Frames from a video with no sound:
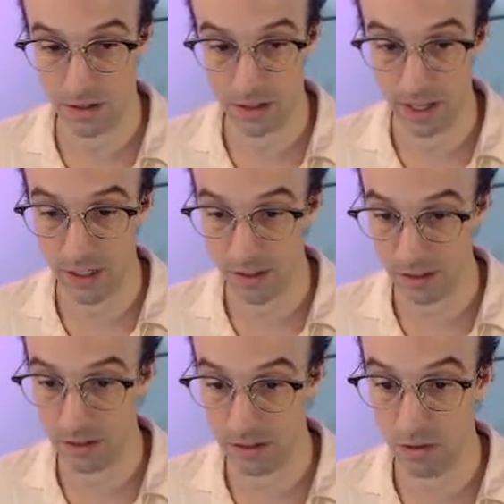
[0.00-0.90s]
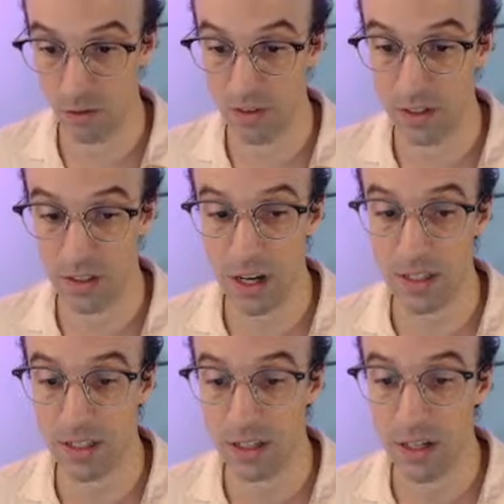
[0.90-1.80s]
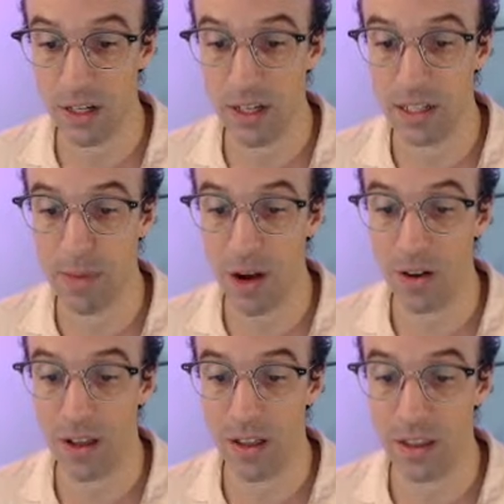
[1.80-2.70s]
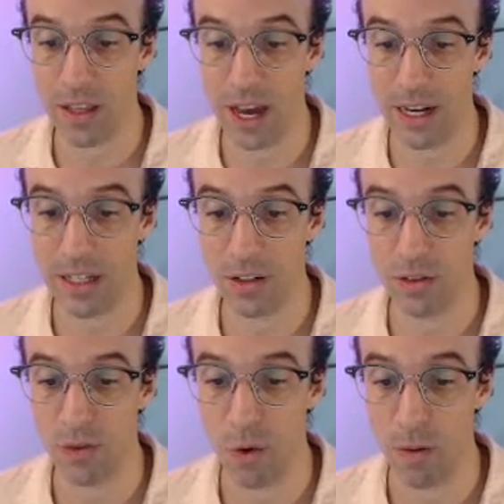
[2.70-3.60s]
like we've discussed, it's about the ideal form.